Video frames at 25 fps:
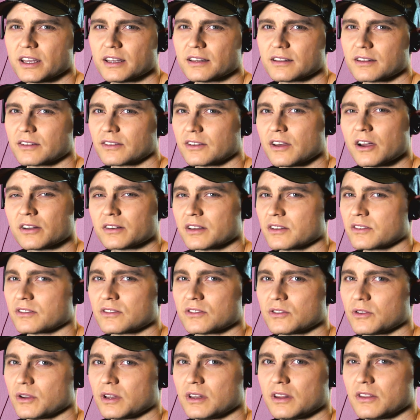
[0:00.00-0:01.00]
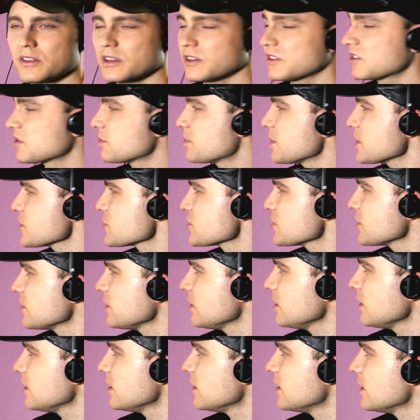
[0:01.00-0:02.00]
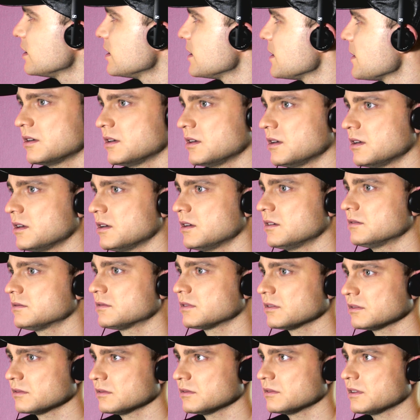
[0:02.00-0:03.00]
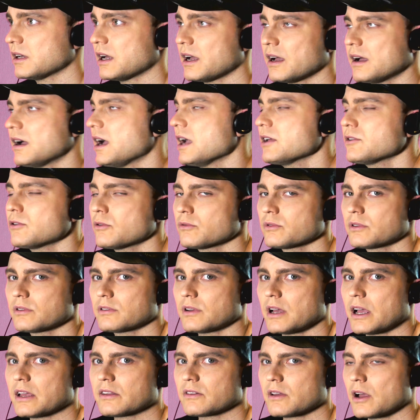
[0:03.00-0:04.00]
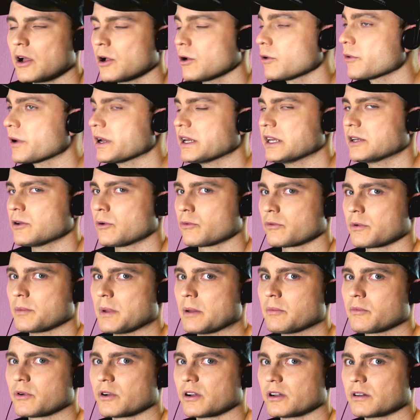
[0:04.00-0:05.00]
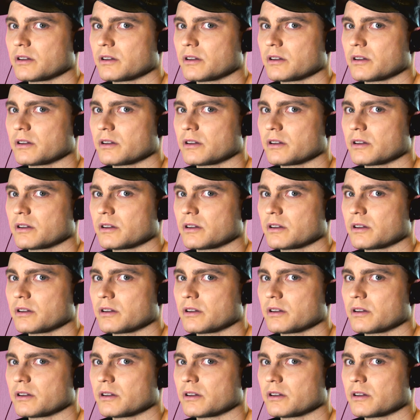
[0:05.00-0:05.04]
The song doesn't do anything special. I already don't remember